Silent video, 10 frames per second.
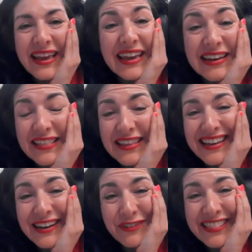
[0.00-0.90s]
anything
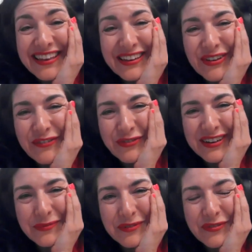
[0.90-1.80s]
and everything and you have
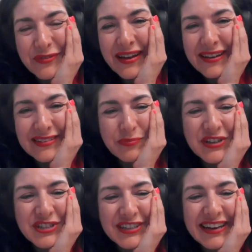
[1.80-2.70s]
freedom of
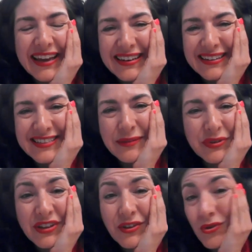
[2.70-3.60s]
expression and
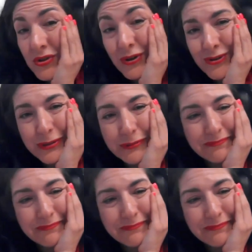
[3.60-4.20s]
assembly. You don't.